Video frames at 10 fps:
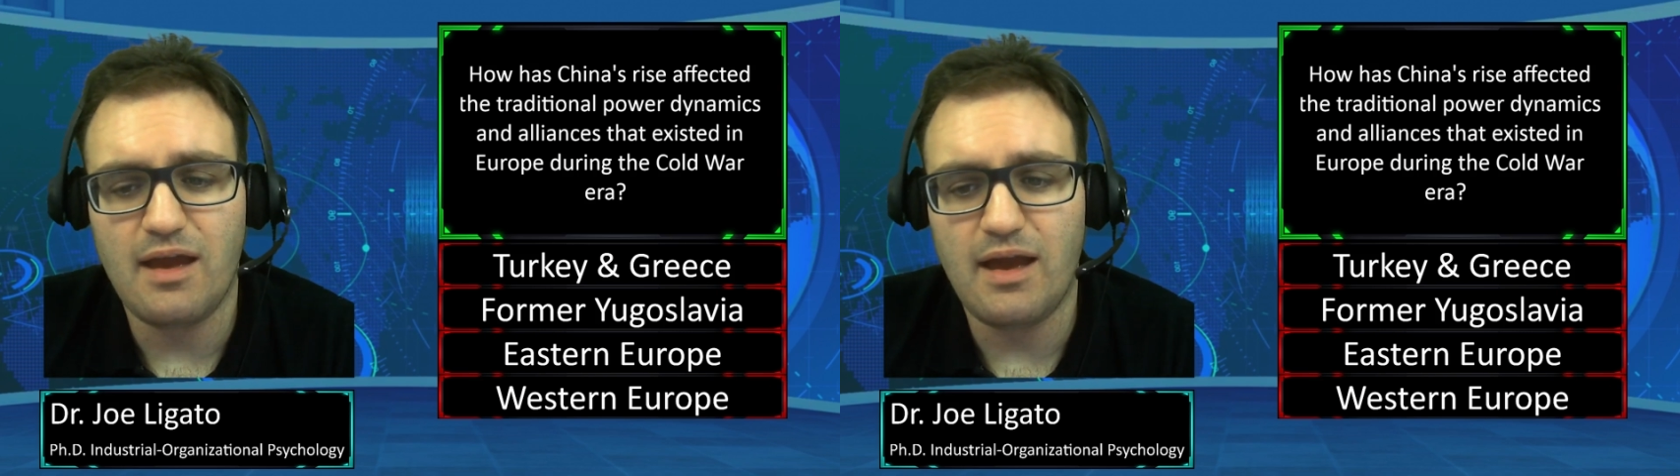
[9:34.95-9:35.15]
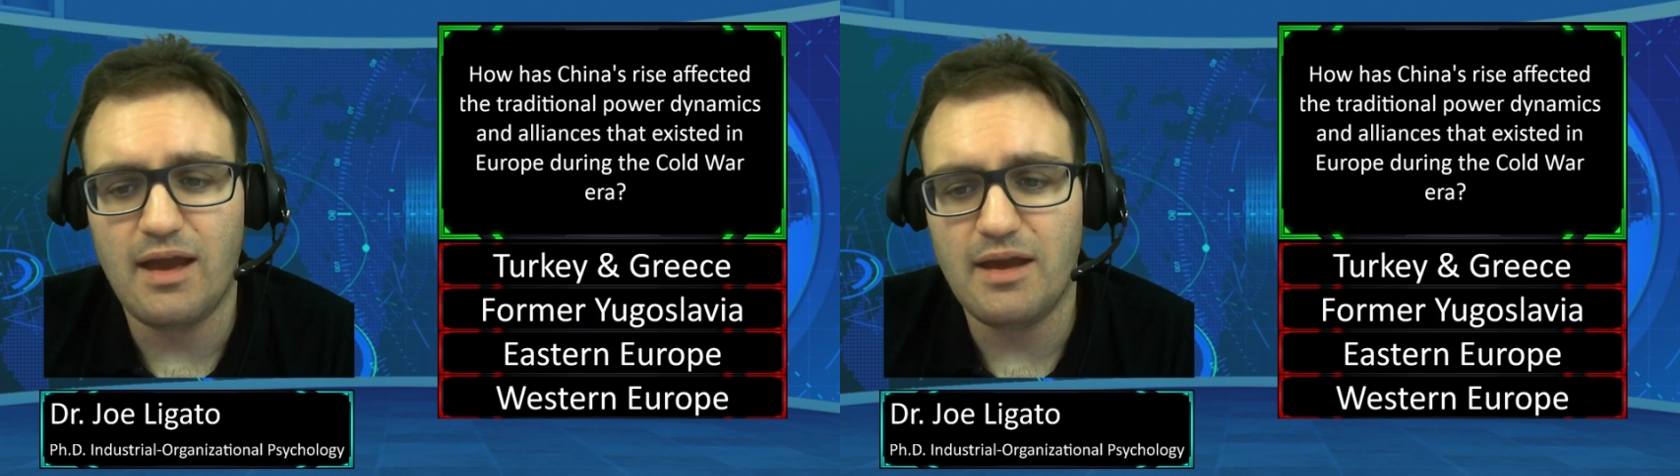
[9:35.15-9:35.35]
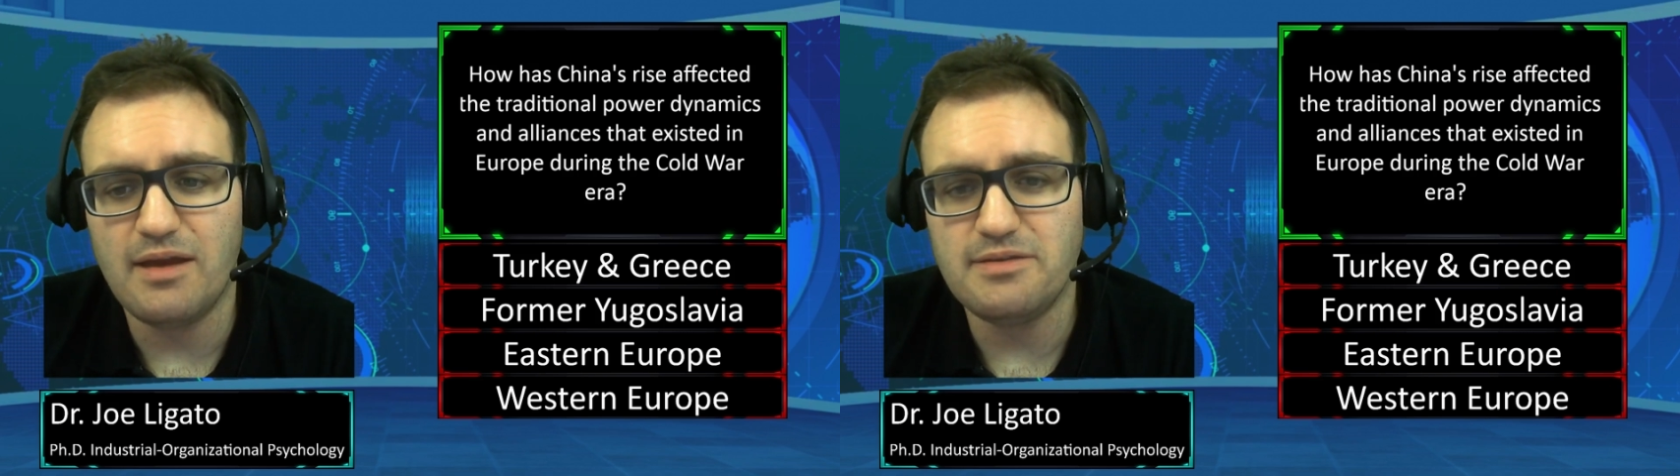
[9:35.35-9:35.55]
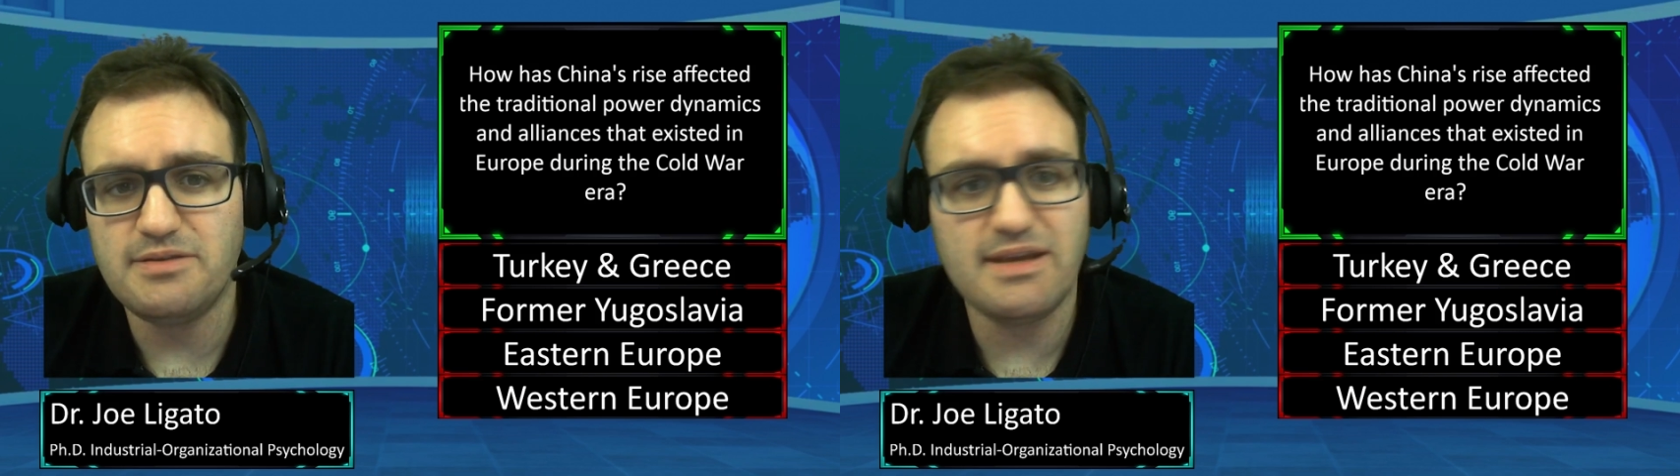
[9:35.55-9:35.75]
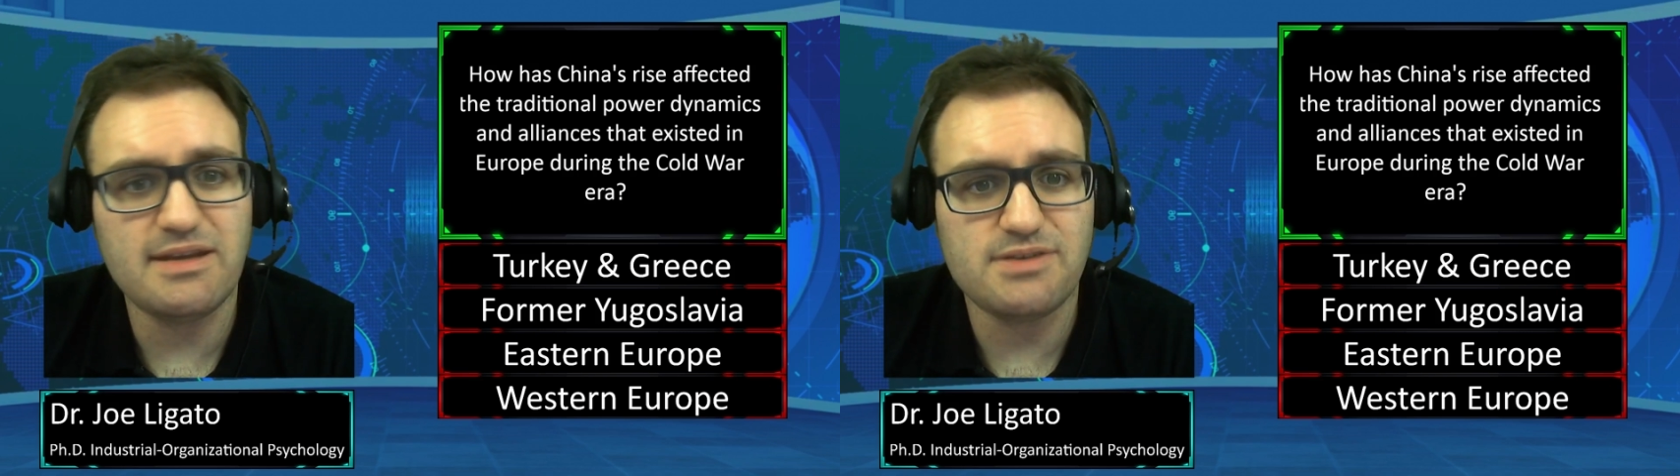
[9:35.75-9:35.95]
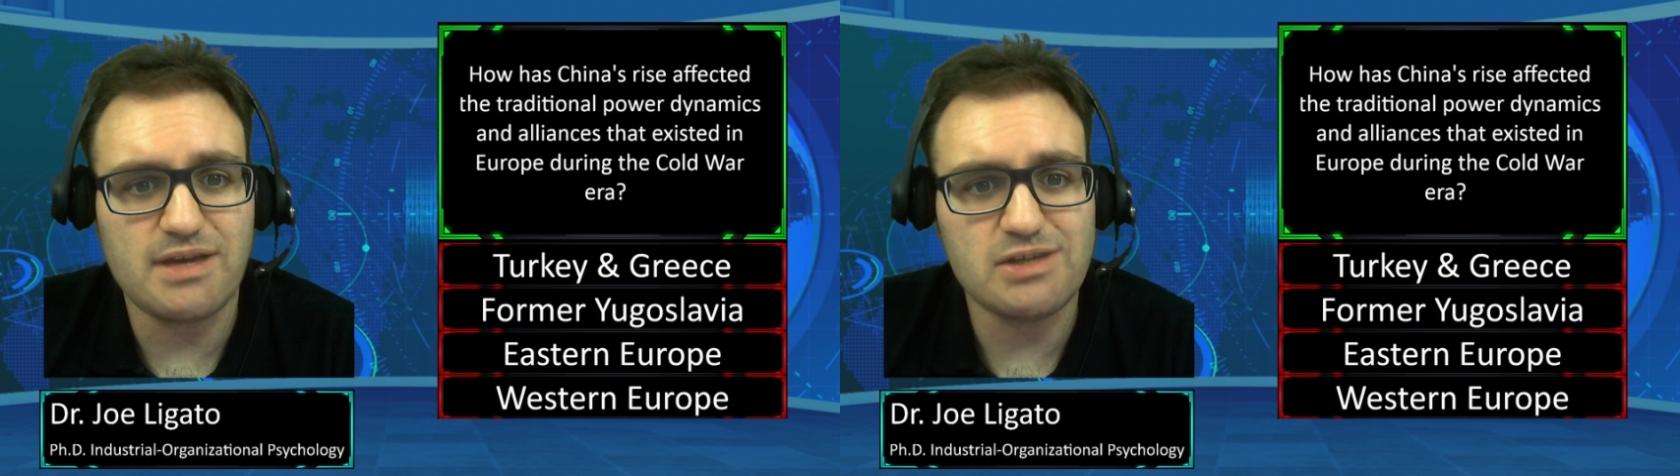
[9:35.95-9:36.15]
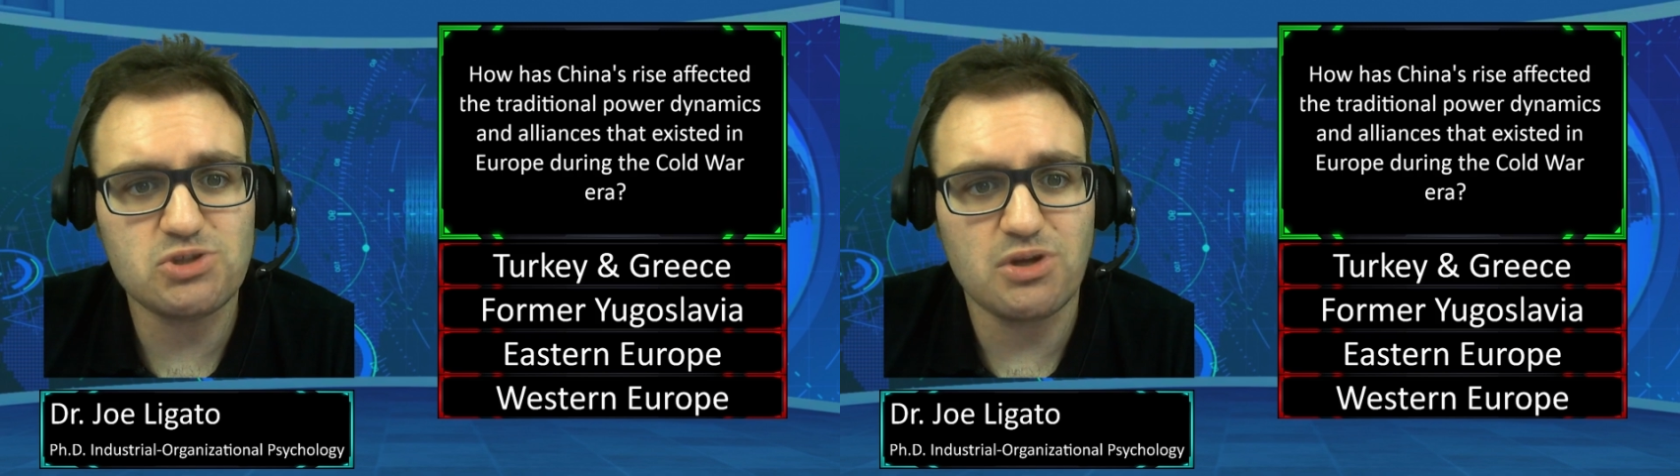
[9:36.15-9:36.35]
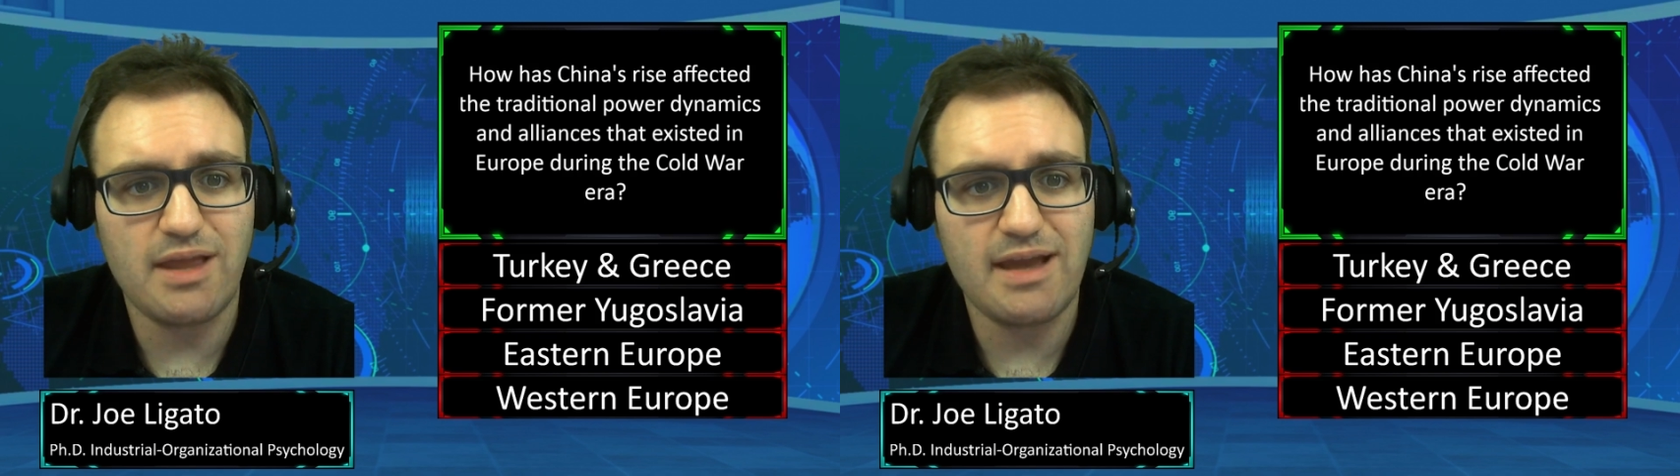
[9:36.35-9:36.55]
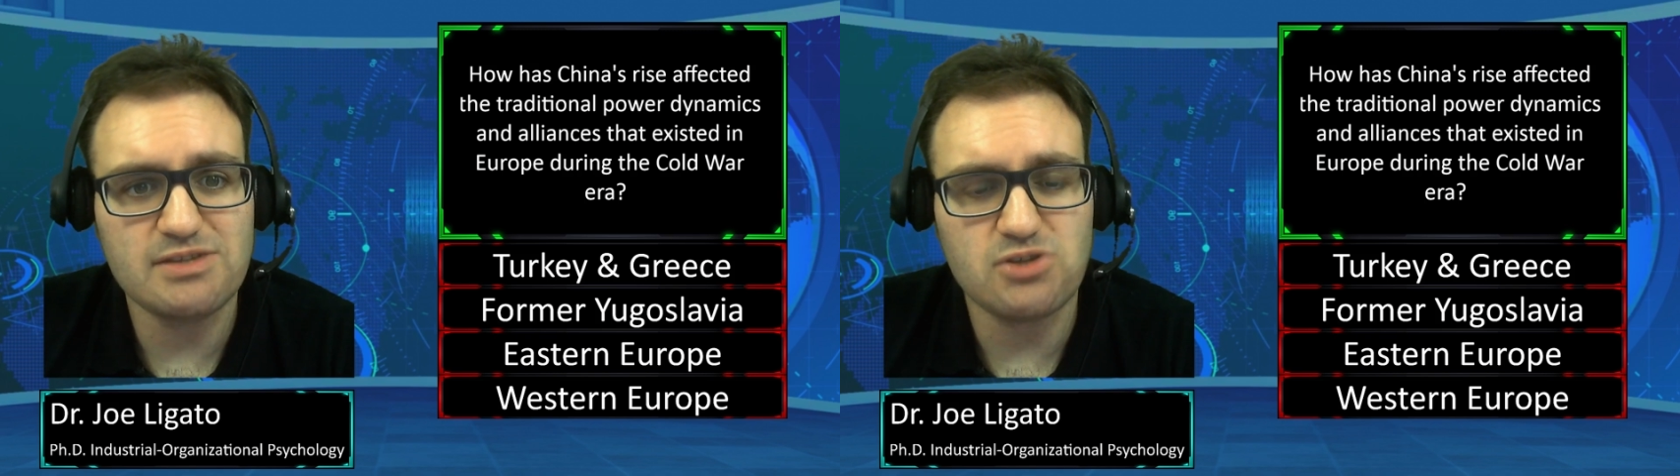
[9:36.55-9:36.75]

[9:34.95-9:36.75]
deindustrialized